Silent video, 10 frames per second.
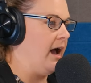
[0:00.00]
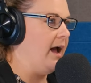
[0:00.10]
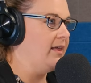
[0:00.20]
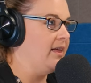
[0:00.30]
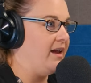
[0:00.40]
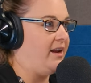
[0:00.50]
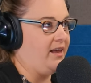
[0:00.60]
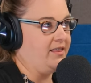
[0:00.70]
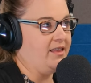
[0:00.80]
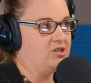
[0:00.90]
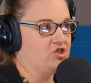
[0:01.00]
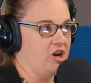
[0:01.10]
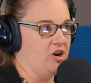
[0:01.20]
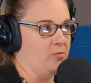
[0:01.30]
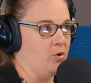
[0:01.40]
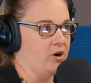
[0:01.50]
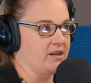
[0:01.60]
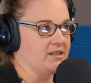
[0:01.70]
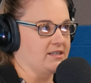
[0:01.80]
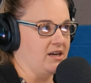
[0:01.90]
highlighting this charitable
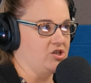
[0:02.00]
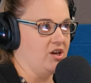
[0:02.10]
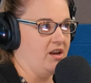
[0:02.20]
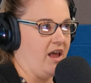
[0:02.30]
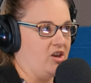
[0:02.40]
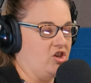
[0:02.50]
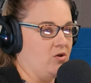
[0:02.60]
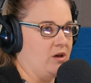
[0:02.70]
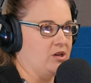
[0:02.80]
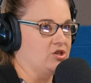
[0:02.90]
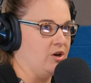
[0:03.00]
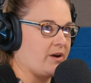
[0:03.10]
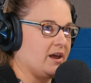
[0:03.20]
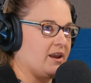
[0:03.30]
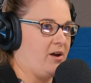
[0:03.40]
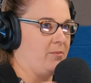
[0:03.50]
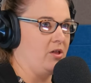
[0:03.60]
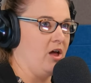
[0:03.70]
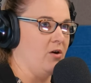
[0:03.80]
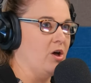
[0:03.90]
organization and you can donate here
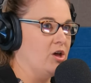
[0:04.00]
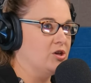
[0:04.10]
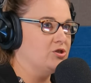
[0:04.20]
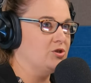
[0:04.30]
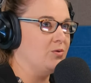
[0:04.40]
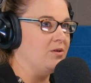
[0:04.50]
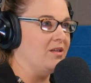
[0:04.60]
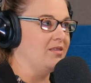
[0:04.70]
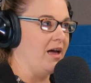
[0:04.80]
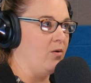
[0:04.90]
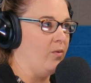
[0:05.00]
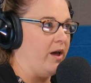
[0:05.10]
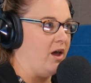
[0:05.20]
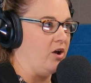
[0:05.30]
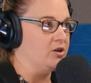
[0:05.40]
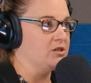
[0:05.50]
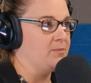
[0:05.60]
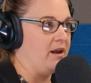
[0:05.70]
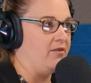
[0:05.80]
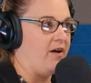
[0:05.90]
below. So then that way on your
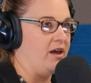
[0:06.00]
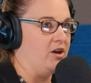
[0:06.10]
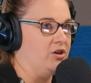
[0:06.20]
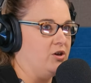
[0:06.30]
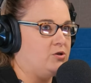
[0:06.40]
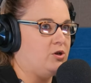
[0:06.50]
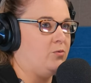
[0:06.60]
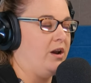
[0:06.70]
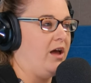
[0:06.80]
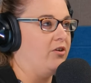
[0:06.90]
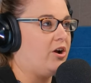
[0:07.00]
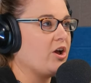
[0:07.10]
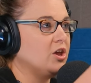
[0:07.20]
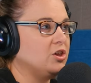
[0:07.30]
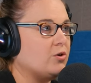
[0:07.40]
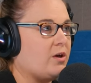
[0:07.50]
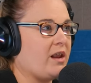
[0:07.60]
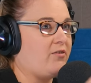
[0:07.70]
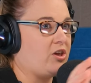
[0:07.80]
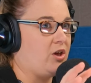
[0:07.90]
Spotify, your YouTube, whatever, you can
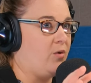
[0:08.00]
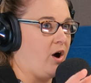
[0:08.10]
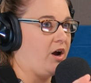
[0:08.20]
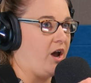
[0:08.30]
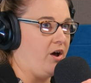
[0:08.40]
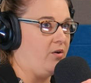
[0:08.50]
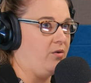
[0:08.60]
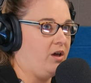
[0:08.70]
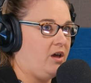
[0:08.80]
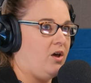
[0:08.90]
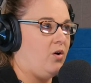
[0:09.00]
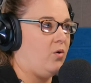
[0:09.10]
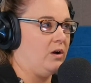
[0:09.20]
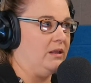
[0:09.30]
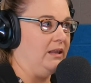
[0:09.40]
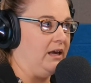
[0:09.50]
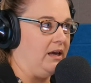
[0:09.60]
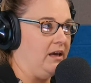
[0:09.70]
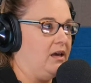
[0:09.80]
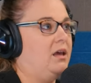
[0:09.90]
have a QR code or a
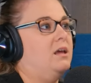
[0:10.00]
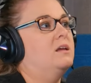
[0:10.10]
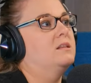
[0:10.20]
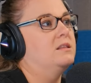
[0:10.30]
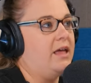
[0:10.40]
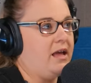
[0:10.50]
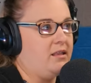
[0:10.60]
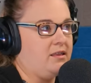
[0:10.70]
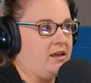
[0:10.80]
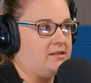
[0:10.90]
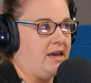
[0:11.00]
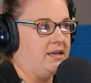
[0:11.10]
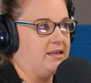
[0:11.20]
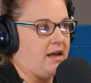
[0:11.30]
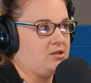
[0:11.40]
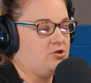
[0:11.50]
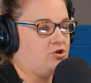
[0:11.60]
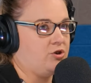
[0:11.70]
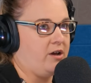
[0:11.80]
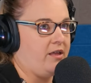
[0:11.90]
link that takes that
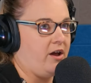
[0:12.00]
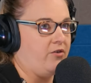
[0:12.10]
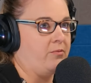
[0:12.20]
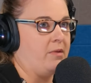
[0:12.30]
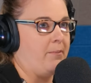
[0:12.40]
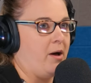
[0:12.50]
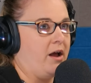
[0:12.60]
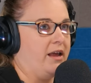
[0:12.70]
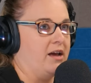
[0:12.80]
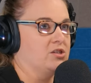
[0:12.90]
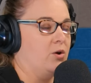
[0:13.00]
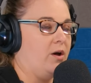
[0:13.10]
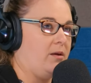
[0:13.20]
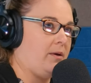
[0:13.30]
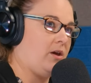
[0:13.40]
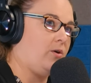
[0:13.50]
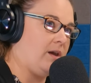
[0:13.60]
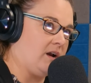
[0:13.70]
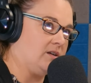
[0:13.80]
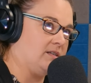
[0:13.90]
straight there from that podcast. So anybody who
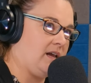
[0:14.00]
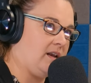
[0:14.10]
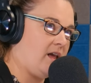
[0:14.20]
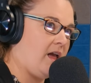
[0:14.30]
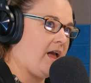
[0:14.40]
hears it,